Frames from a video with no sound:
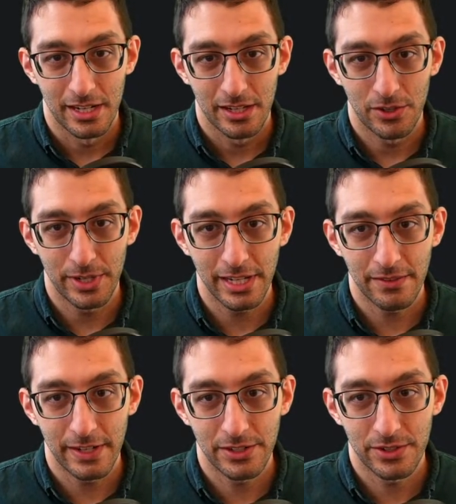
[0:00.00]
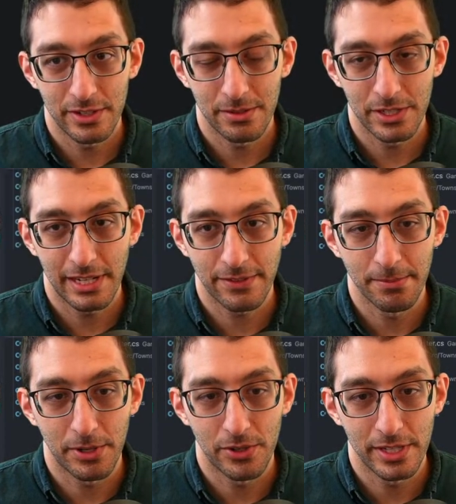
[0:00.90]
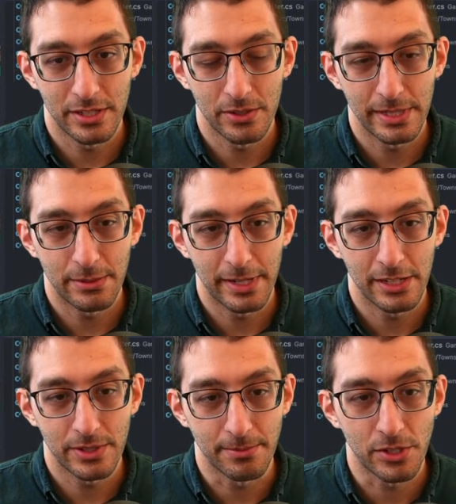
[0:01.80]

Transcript: Loading in adventures where you just have components and no easy way to use them.